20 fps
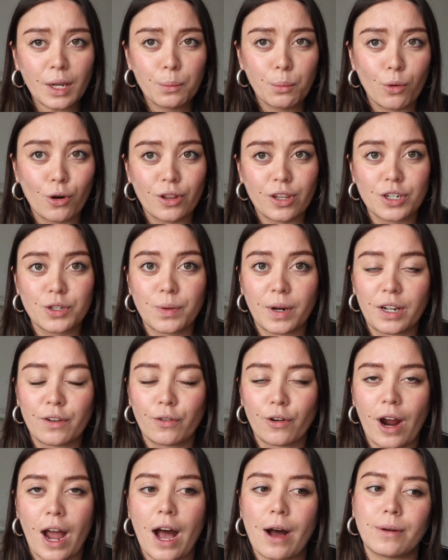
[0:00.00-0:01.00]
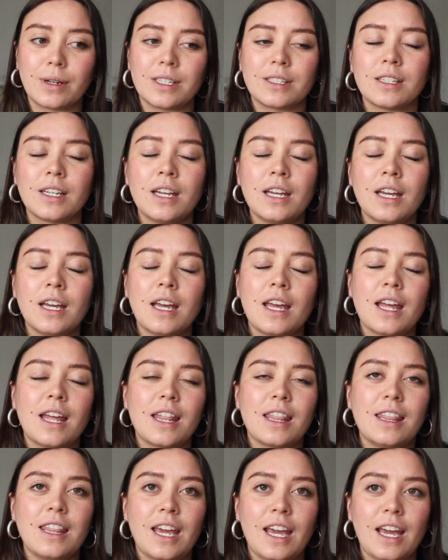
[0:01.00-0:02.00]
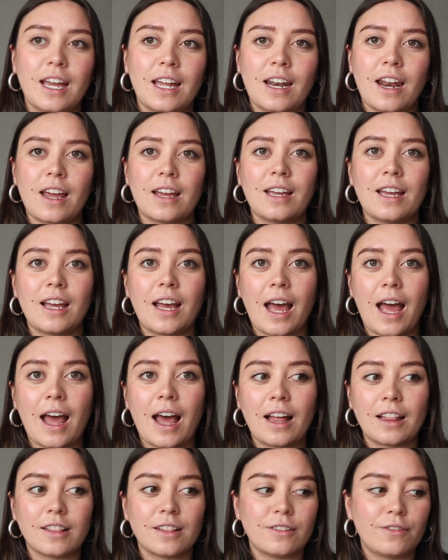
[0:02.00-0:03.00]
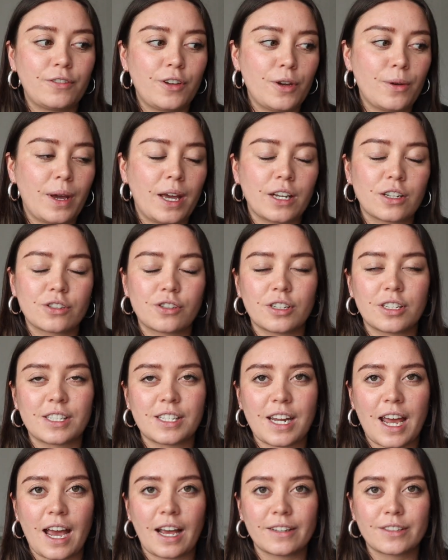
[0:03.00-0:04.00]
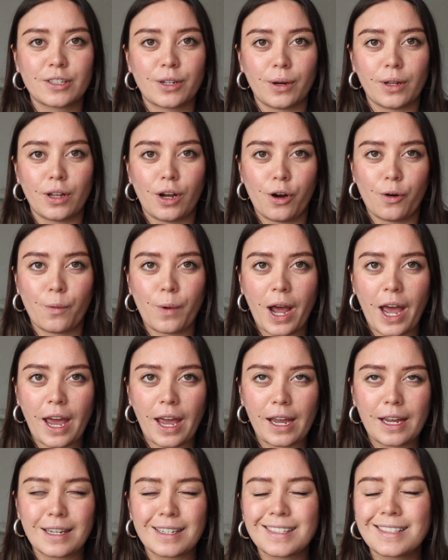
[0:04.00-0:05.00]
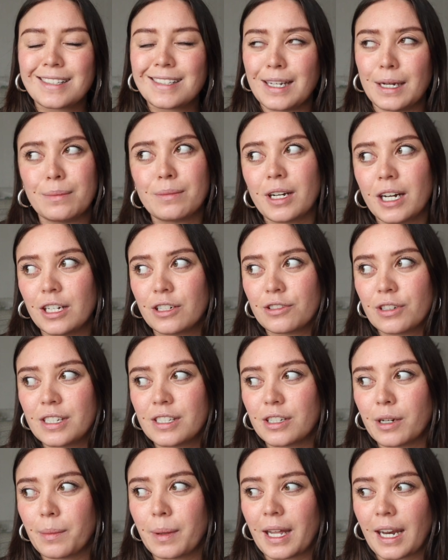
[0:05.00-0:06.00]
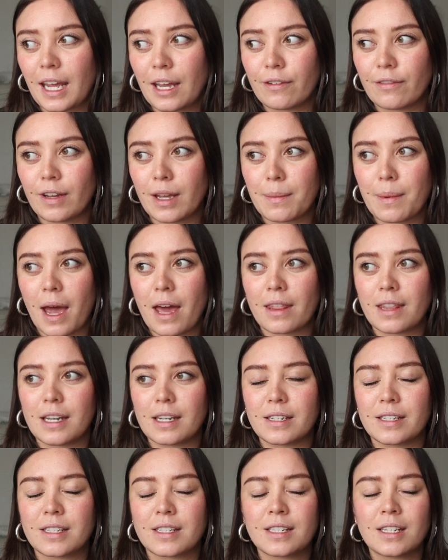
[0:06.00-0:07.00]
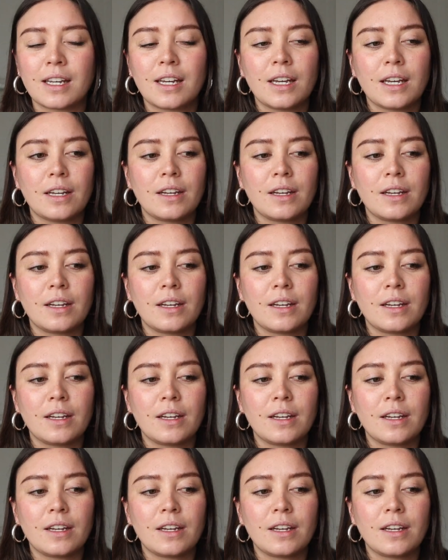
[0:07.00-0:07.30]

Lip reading: more than 24 hours, then a few extra snacks go a long way. Some countries are a bit iffy about this,